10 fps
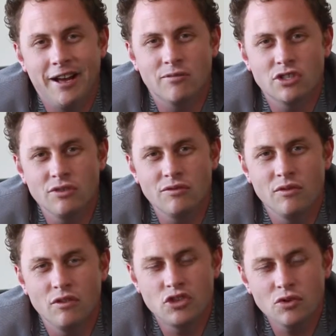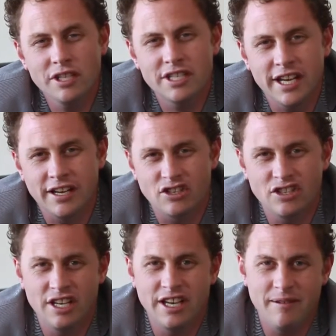So dual
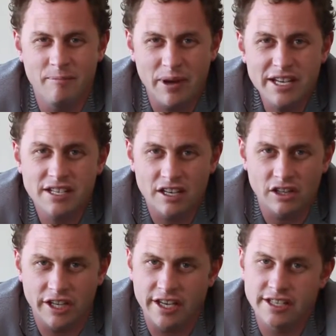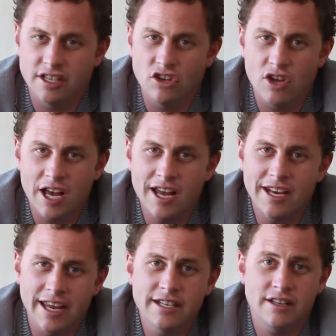intent basically is that you
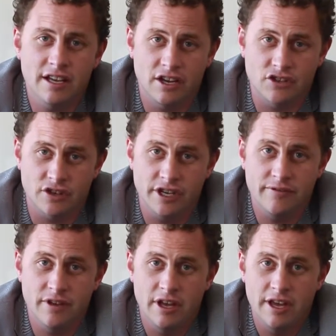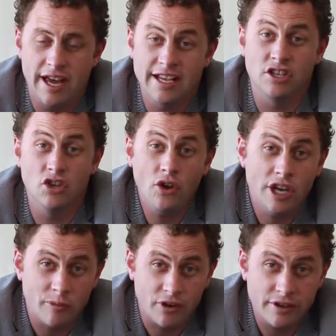can't enter the country as a
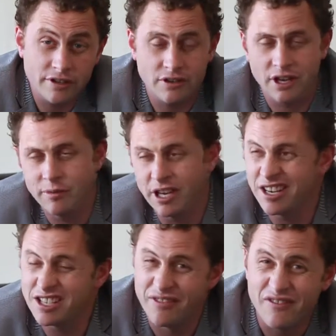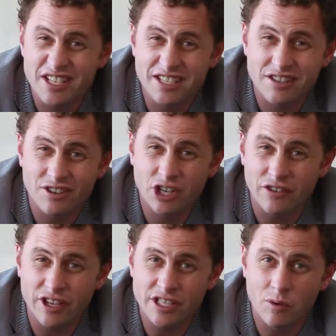non-immigrant, so coming in as a visitor on
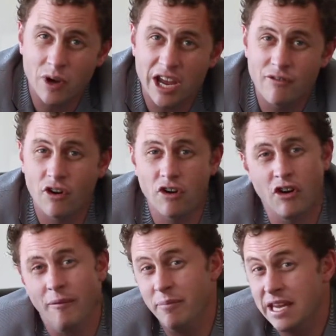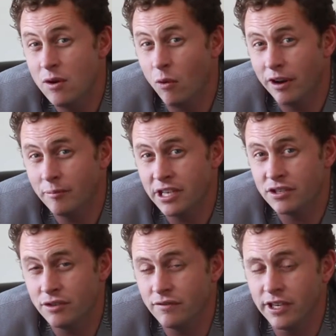a visa waiver or a B1,
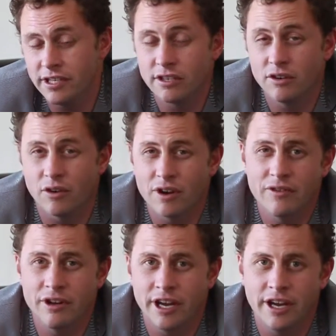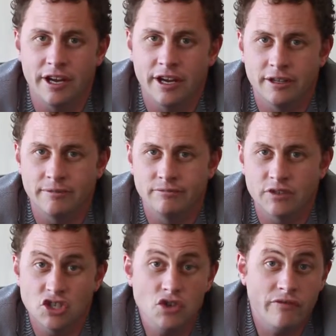B2 visa, or even a
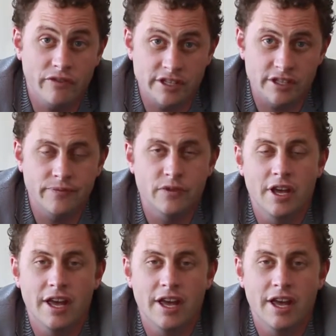student visa,